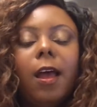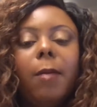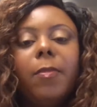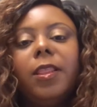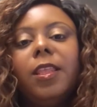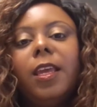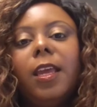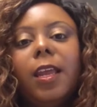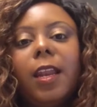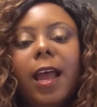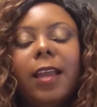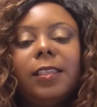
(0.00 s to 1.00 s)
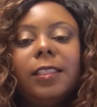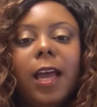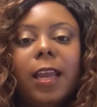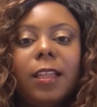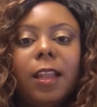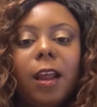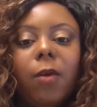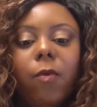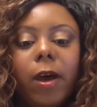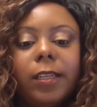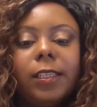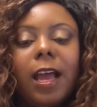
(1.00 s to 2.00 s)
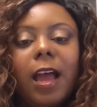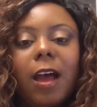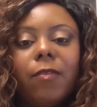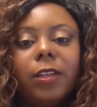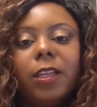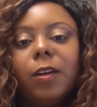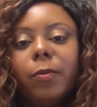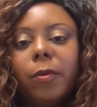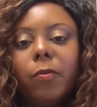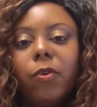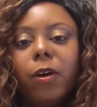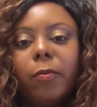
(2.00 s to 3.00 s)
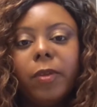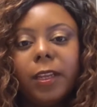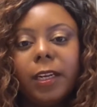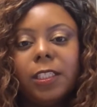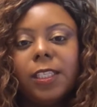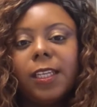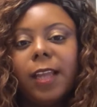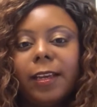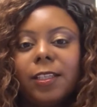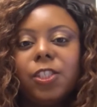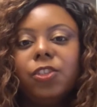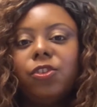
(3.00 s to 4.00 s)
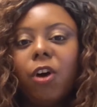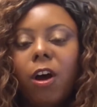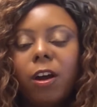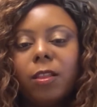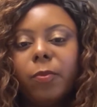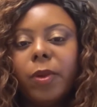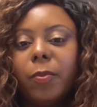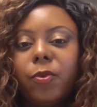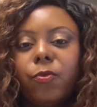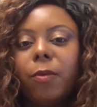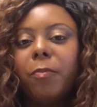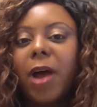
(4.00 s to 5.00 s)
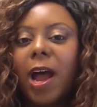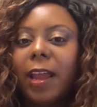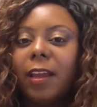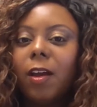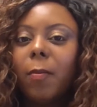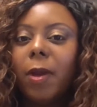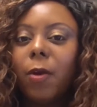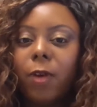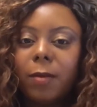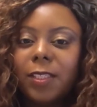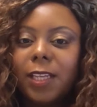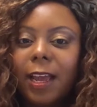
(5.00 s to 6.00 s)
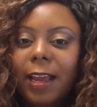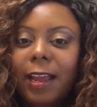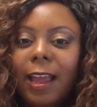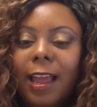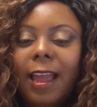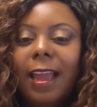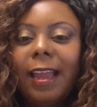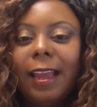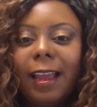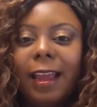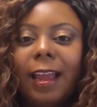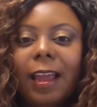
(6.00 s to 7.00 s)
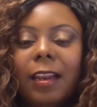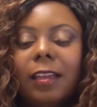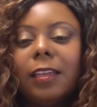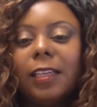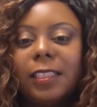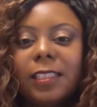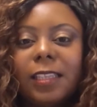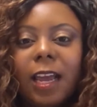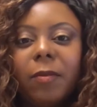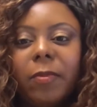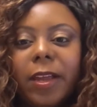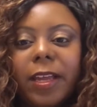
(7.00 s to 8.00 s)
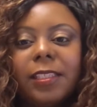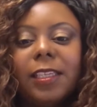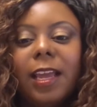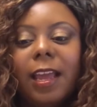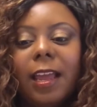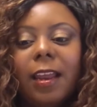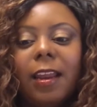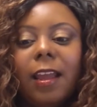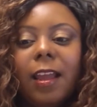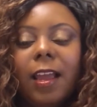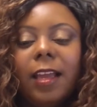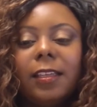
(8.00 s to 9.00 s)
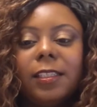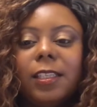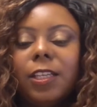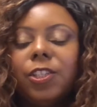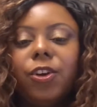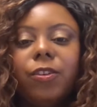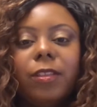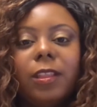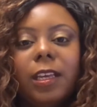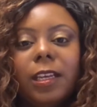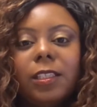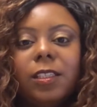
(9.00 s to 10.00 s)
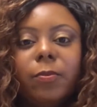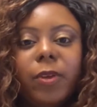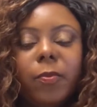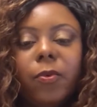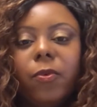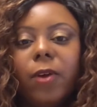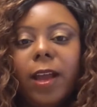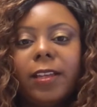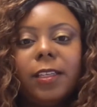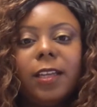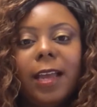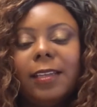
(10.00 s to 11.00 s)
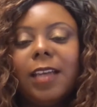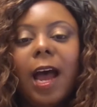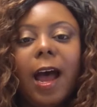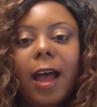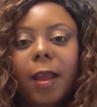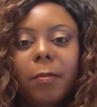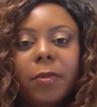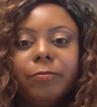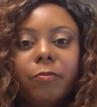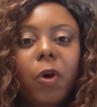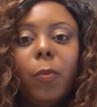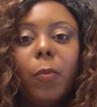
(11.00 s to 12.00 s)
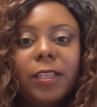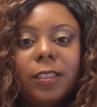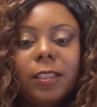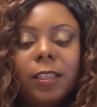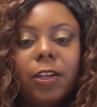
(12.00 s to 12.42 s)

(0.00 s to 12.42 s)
But then I decided that I wanted to have a little bit more ability to like stalk the people who were buying on my website and list segment and send certain things to people at timed moments,